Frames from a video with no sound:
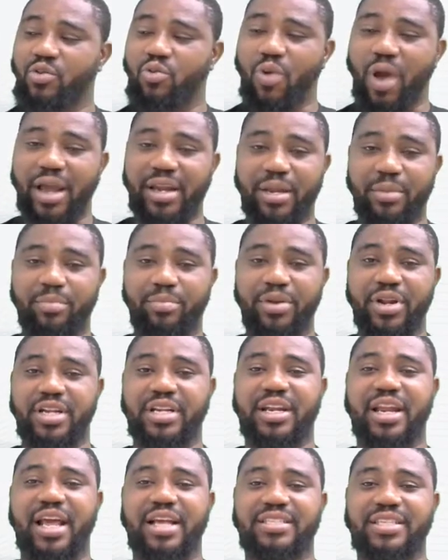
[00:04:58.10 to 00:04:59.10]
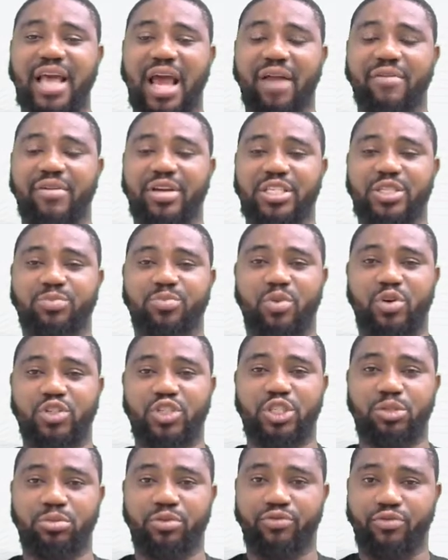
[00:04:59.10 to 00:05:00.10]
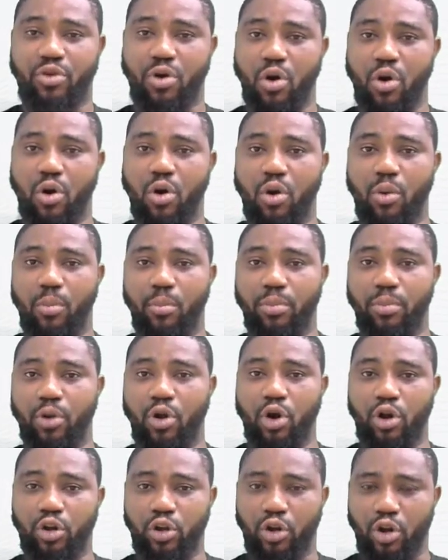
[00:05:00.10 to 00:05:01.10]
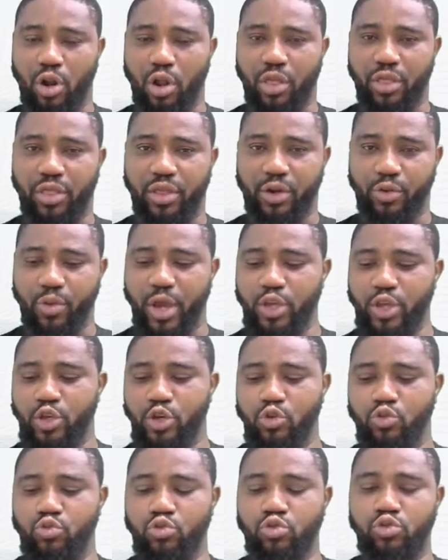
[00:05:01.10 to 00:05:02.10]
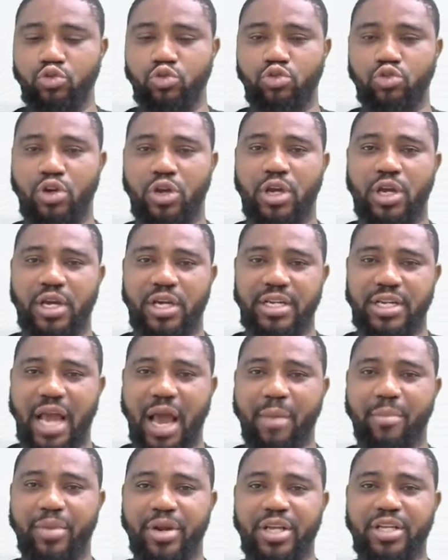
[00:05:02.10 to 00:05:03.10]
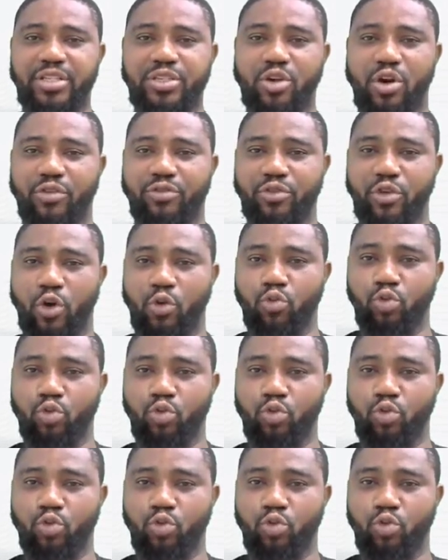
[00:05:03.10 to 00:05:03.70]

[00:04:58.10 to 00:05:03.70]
while the platelets are responsible for blood clotting. When you wound, the ability of your